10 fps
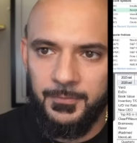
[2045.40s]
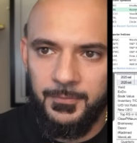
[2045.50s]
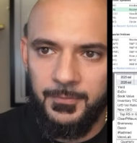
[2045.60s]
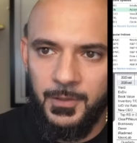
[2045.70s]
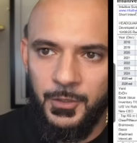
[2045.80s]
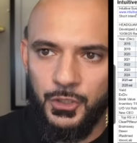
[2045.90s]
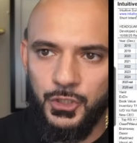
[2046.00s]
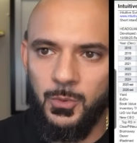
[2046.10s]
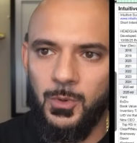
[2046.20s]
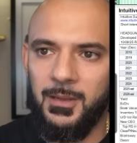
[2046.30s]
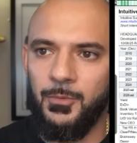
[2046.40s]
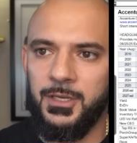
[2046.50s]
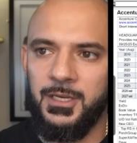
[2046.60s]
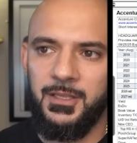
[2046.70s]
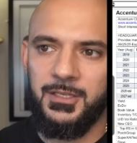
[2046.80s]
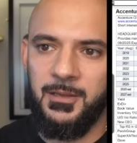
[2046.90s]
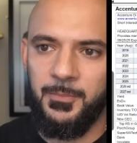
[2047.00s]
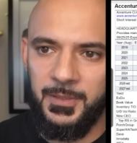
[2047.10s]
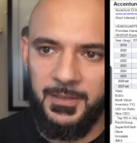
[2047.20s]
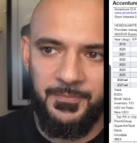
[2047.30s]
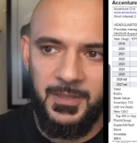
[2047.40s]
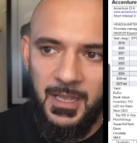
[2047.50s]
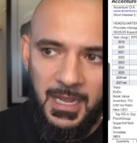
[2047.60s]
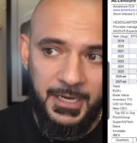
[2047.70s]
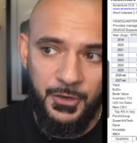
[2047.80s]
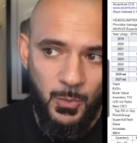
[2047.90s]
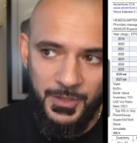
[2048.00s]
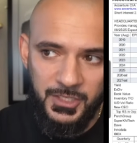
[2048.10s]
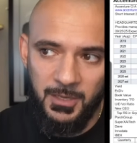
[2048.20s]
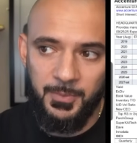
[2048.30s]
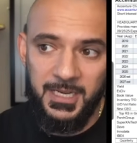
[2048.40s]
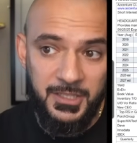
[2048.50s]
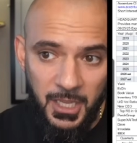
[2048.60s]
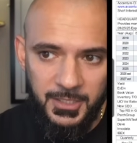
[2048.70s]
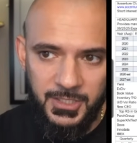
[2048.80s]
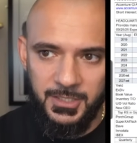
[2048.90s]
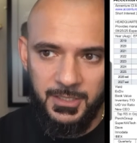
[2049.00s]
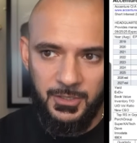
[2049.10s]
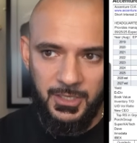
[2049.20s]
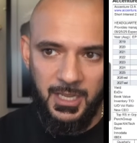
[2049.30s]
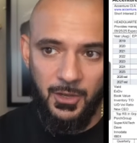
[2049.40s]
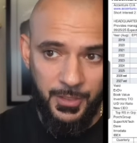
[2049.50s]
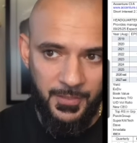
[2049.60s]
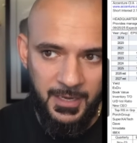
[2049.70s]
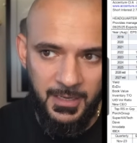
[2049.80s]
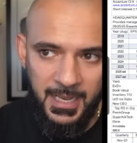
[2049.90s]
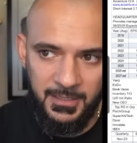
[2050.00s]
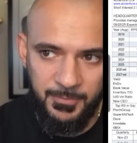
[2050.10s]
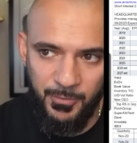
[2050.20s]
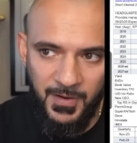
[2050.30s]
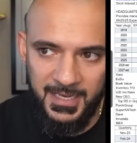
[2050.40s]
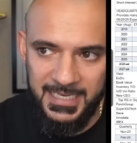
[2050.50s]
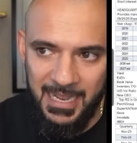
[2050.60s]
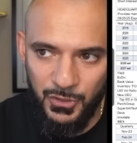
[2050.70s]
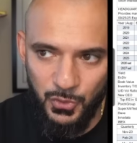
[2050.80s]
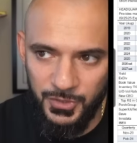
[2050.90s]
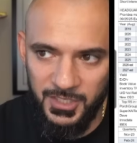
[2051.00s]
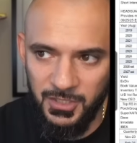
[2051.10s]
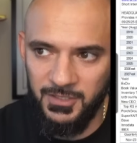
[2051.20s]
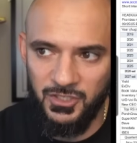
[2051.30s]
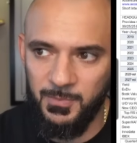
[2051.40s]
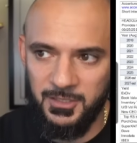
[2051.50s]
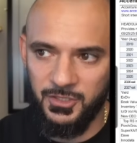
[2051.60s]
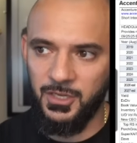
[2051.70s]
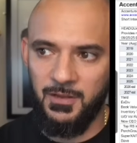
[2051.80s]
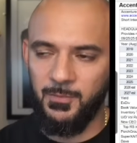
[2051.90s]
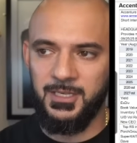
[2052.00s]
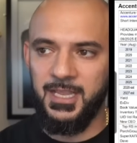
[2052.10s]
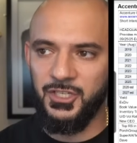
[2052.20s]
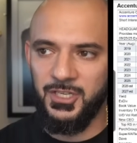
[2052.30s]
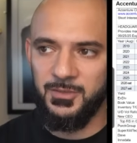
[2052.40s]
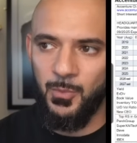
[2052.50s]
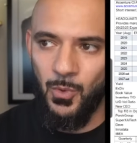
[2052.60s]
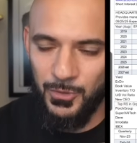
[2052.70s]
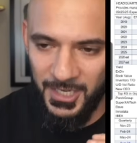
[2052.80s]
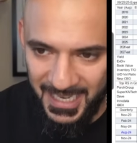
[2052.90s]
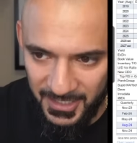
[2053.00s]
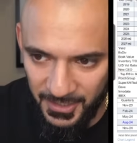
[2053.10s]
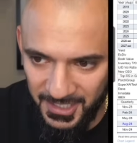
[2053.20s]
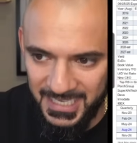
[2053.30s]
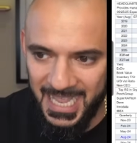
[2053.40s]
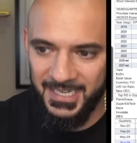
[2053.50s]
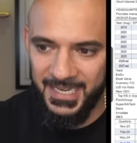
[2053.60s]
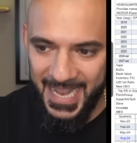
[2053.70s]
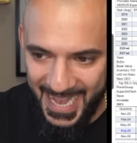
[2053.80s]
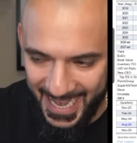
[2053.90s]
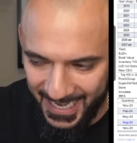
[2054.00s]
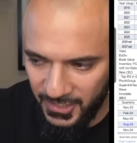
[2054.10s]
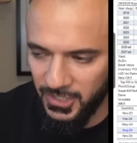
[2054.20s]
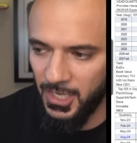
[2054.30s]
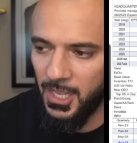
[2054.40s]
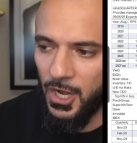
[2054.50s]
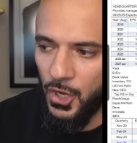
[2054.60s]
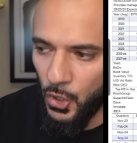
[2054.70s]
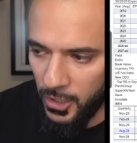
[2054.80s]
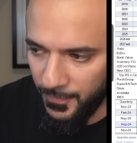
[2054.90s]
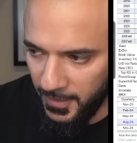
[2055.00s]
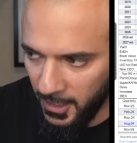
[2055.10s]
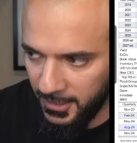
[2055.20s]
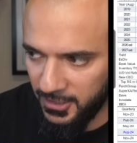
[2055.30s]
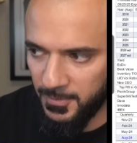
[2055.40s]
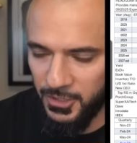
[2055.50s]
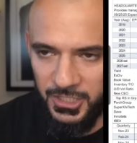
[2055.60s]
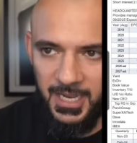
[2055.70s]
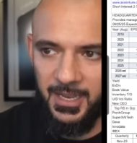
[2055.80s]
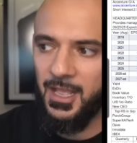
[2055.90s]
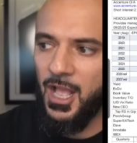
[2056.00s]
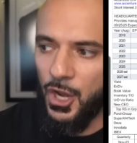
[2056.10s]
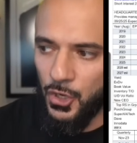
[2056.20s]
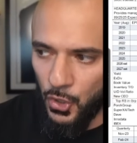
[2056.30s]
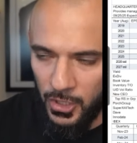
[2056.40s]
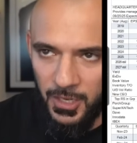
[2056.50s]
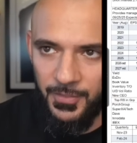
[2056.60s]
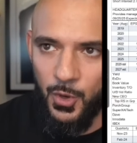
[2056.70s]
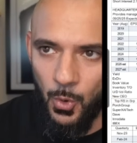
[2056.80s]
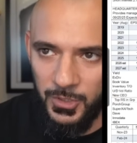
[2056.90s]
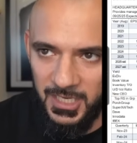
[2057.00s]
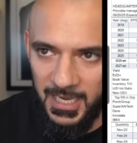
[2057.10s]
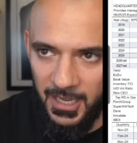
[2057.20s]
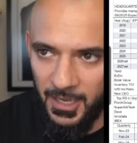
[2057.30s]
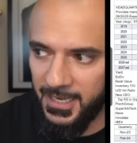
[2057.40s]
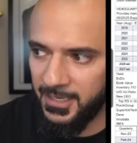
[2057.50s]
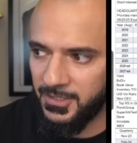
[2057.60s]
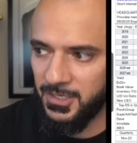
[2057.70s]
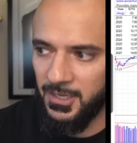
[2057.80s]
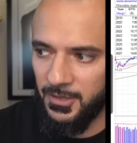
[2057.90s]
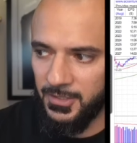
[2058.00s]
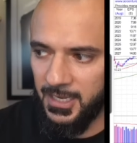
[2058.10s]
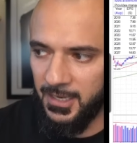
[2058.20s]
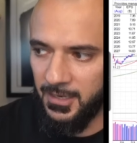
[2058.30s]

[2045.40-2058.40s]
Not sure why I'm looking at this company. I don't know what this company does, okay, other than it provides outsourcing services to business and government agencies. But what I'm trying to get you to understand is look at the earnings per share, look at the quarterly earnings, okay,